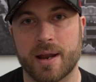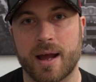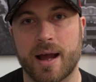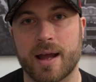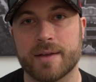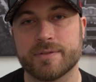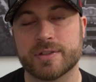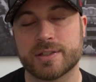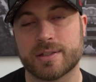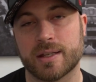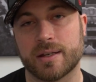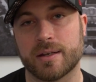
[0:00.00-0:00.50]

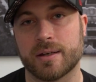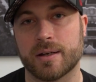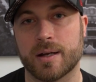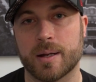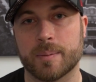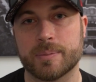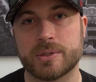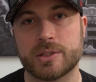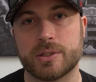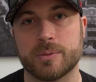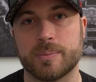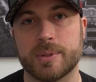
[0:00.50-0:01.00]
I've set it
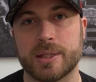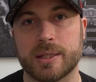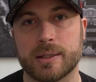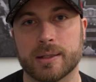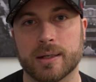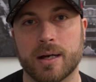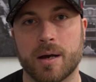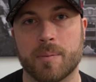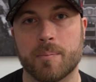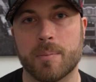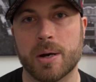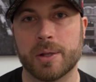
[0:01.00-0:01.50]
up to be
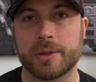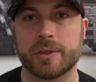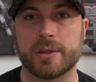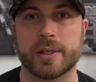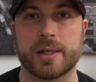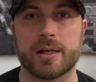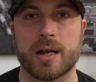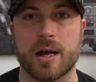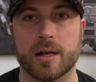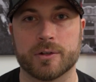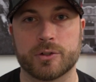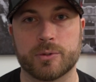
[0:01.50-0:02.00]
a monthly
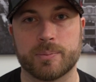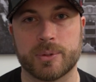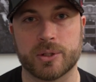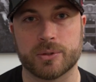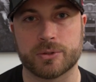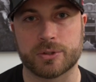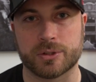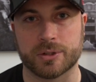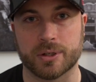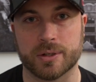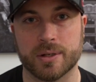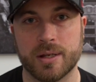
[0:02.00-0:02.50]

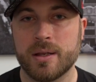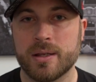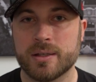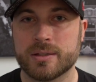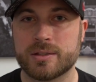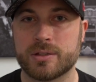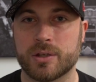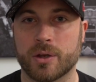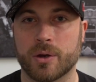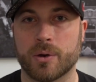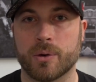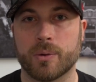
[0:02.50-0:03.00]
contribution.
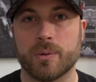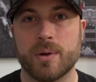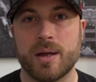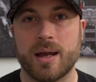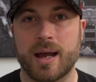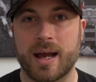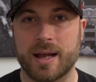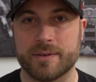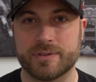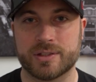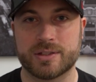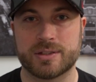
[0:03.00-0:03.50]
So
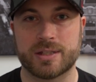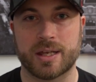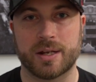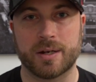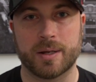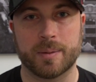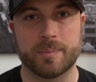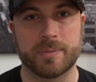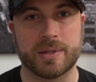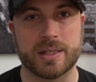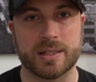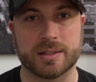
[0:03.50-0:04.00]
I've set
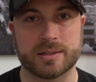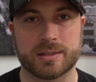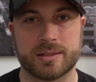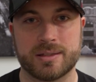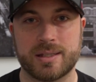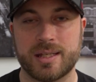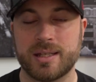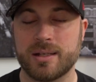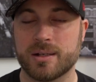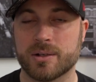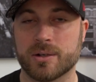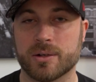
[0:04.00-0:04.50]
up these
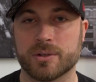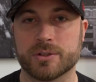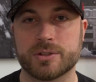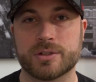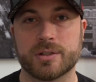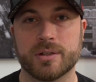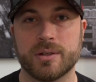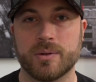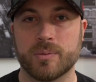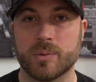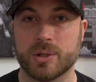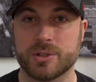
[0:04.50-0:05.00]
tiers,
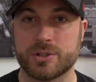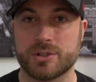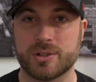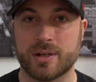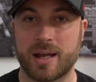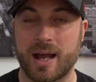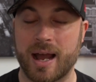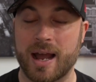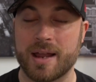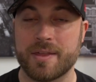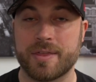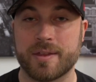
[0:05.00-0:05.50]
which
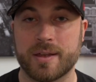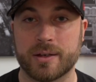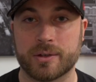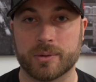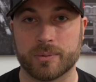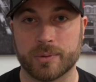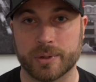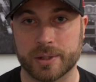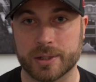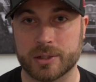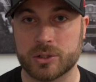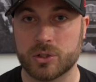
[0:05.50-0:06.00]
I think are
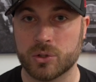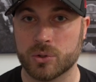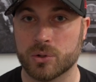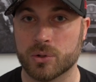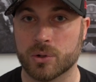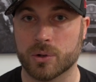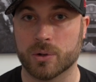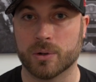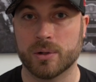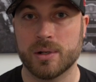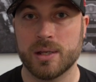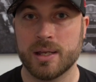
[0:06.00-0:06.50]
really
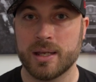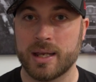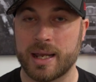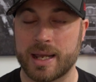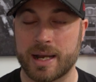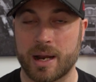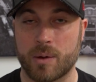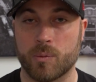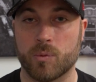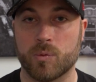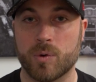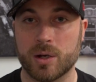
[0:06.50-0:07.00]
cool,
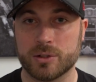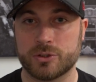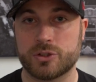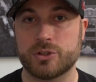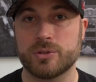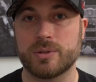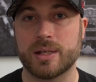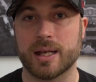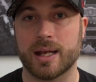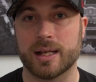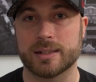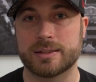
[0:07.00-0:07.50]
and I want you
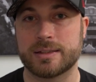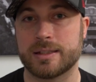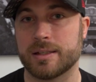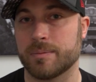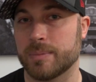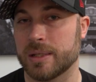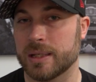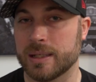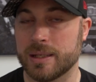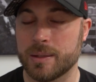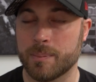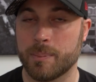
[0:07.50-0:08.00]
guys to give
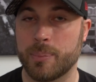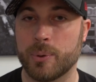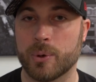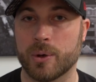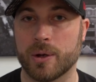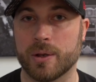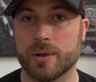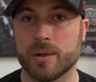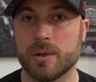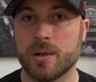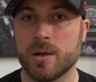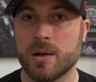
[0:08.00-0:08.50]
me
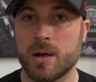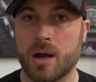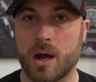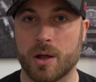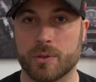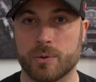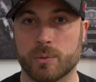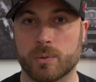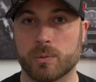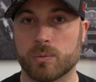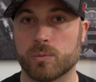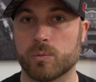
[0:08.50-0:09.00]
input on
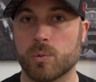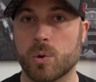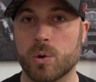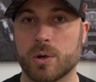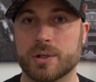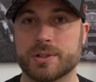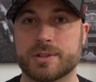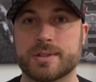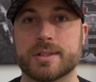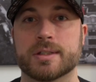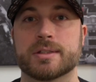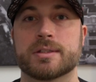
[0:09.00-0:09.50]
the
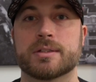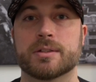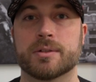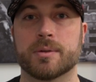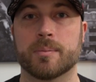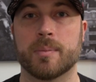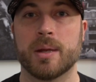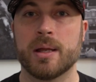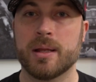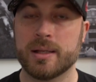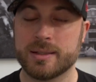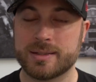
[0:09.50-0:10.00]
reward
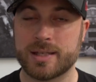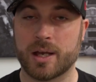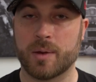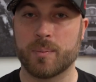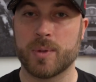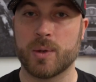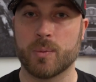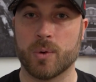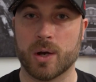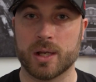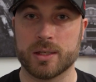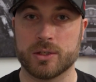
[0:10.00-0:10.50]
system. Tell
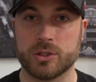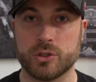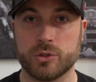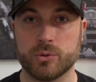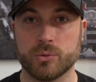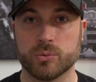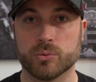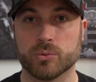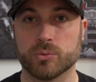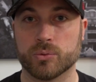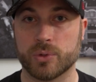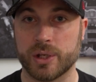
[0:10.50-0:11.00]
me what
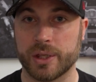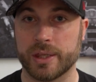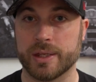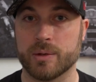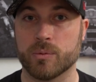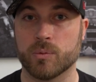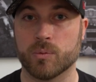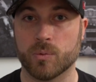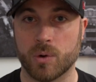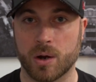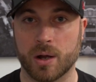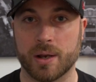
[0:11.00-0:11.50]
you really
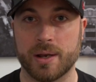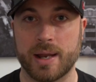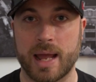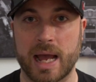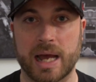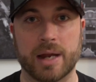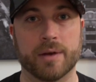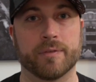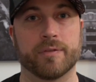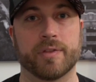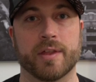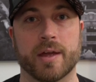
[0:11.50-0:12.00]
want
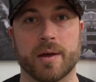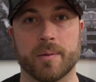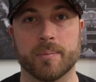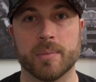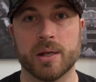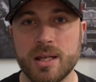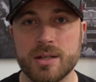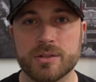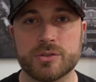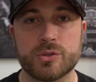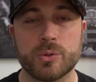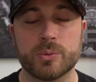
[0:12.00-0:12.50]
out of them.
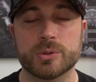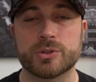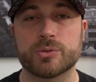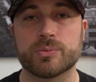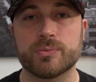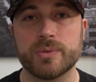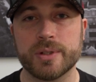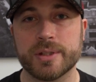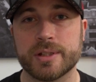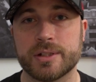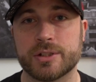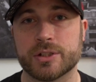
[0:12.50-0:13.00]
So it's
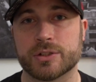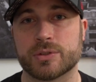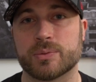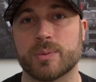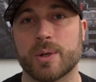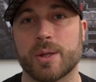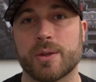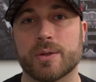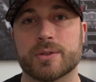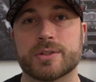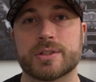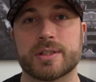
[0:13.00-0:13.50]
really just one
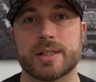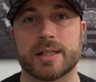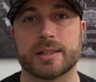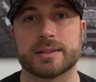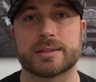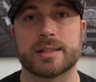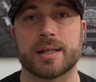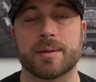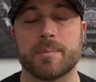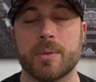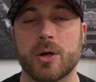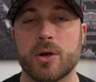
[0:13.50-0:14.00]
of those things
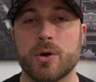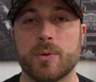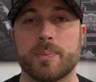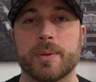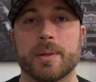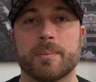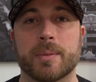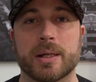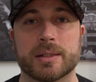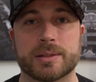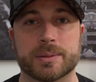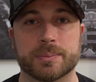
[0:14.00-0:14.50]
that I'm
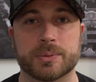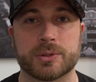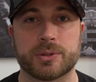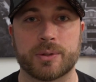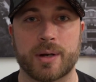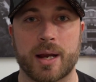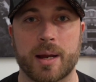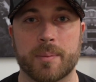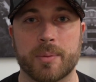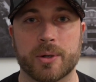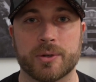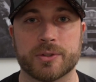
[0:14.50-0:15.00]
hoping my
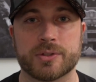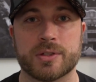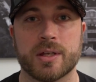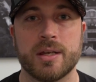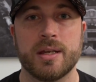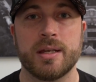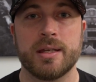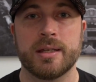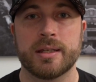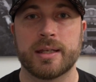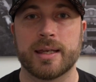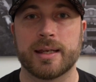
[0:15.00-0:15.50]
subscribers
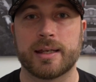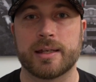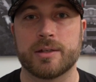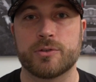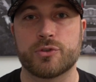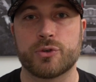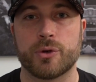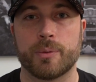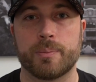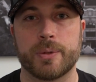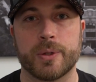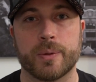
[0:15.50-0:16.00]
can
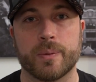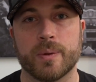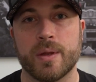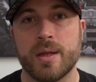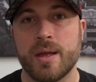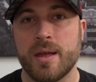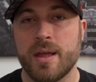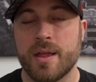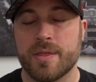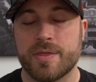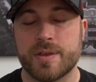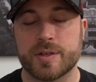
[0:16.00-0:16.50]
contribute
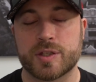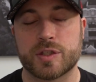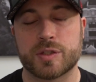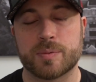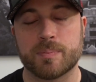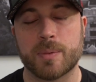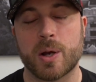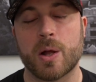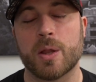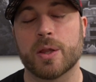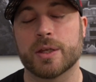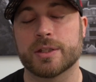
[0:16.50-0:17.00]
the
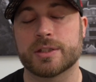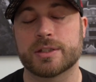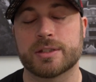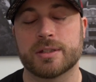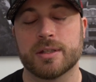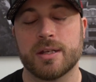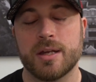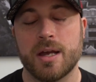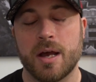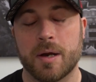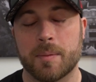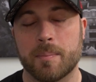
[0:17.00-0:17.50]
smallest
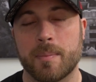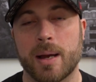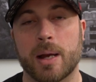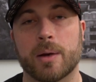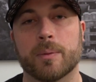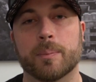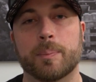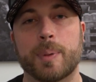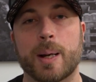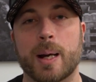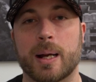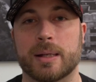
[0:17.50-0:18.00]

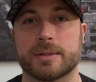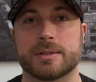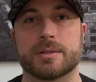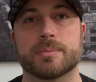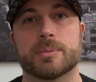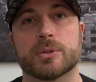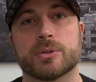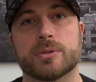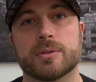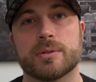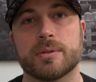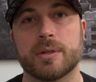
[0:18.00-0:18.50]
amount
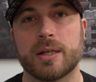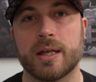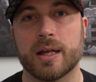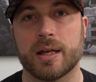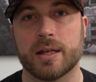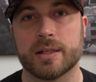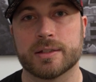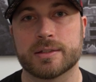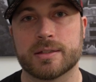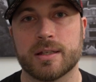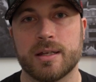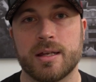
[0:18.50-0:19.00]
possible,
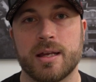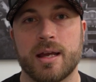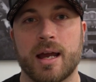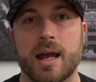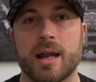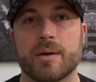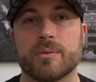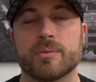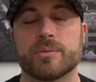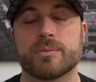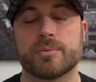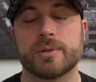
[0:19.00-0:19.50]
because
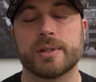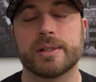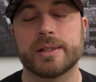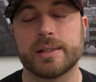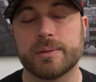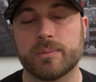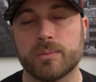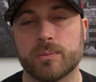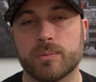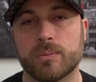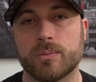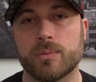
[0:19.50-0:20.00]
I really
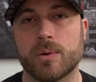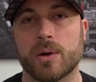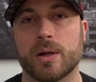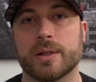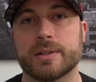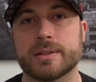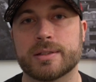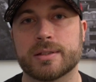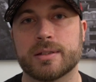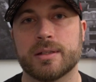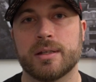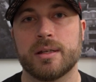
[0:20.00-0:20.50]

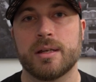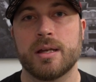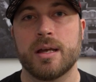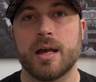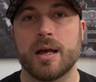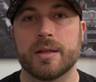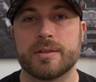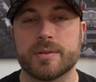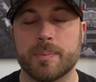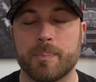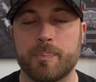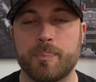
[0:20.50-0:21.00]
want
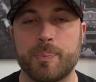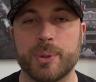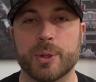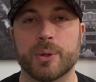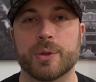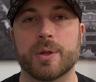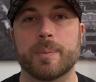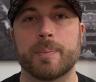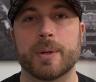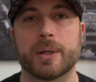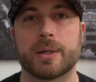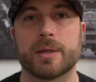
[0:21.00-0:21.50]
to build
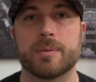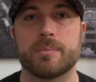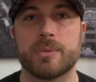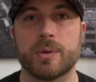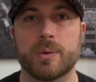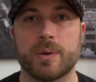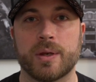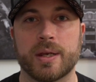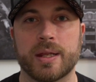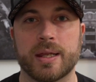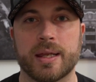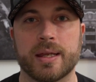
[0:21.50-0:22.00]
up a
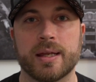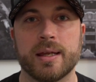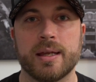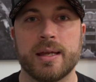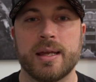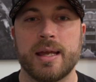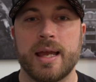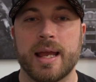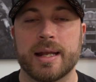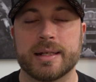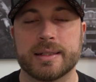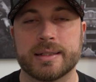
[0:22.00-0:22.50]
community
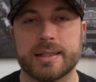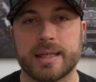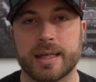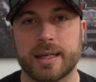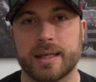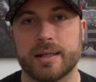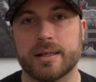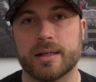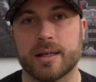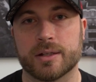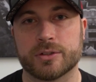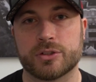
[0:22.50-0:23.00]
and
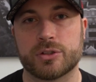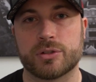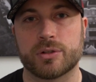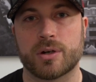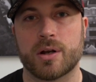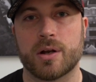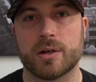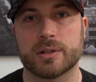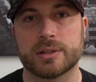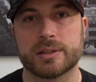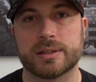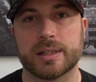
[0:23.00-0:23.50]
get a
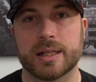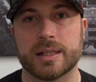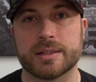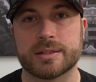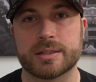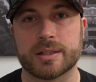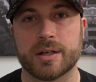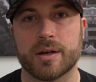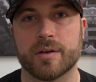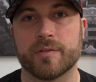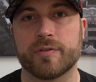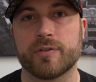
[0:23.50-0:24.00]
strong sense
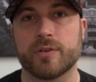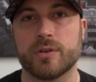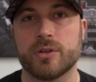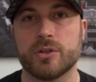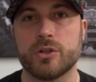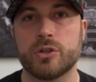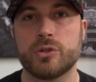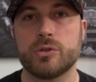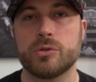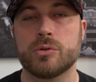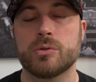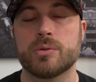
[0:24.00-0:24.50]
of
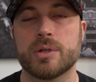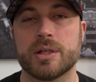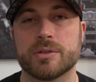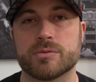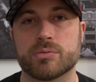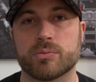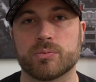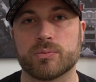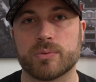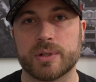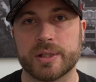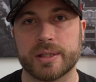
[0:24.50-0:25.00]
who is
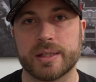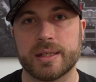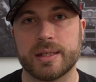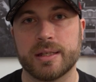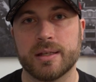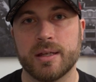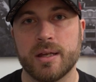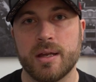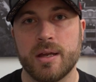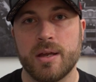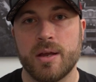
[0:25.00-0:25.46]
really